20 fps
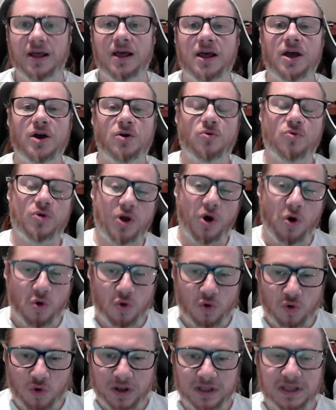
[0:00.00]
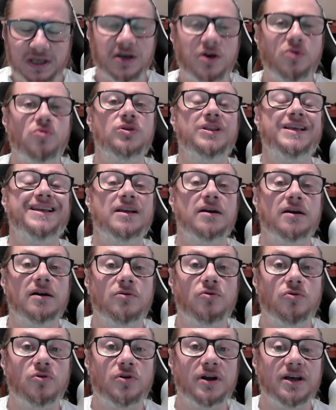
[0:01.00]
we already go with an
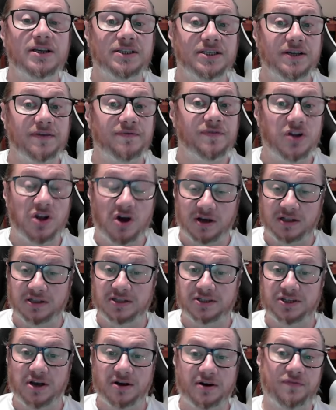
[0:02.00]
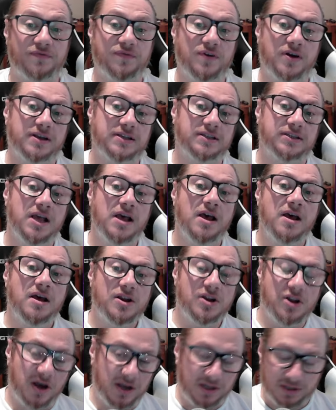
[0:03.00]
aggressive knight sacrifice,
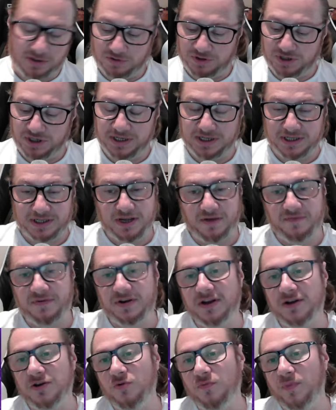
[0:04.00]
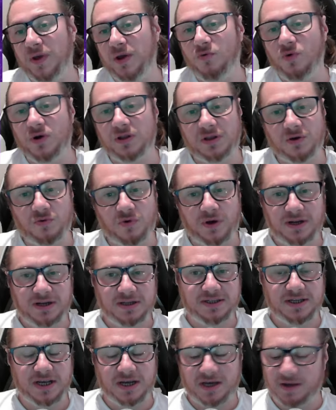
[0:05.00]
knight to g7. And you may wonder, wait a
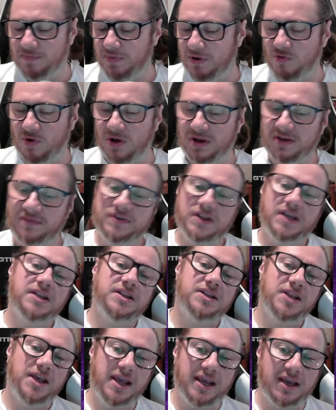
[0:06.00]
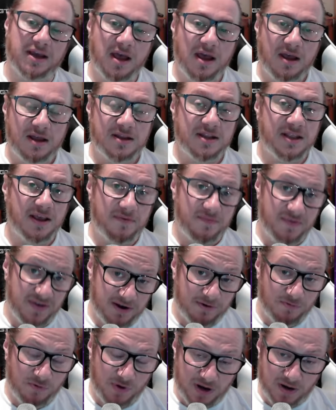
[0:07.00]
second, but what if they take? They
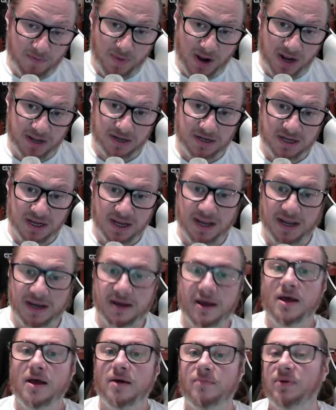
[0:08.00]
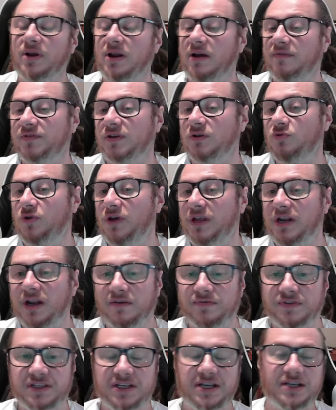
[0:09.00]
very well might take, but after queen
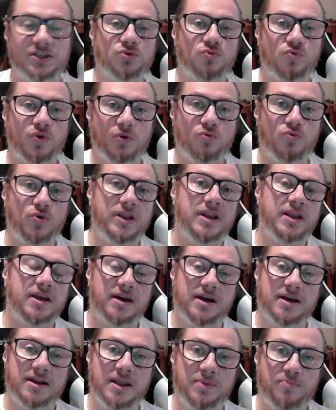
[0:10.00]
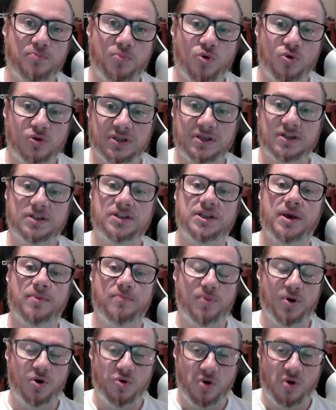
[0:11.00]
f6, we're winning an important tempo tempo,